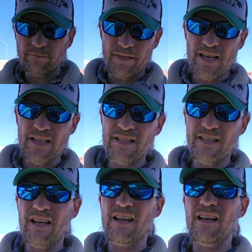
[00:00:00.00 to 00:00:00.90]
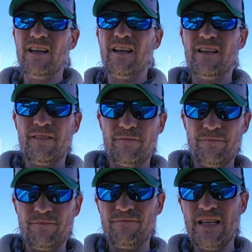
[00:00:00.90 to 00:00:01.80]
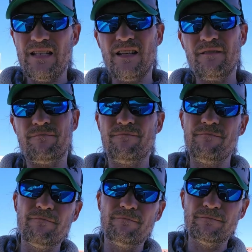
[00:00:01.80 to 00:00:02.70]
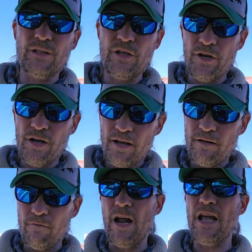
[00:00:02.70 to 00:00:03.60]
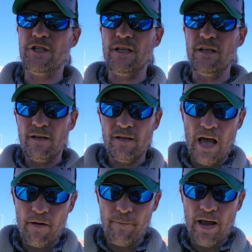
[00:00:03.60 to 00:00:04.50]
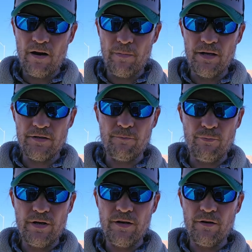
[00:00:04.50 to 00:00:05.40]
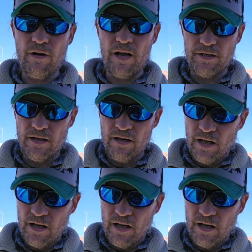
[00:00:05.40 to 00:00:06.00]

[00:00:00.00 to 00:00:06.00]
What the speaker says: This is a good Reggie. Not a banger, but it's a pretty good Reggie.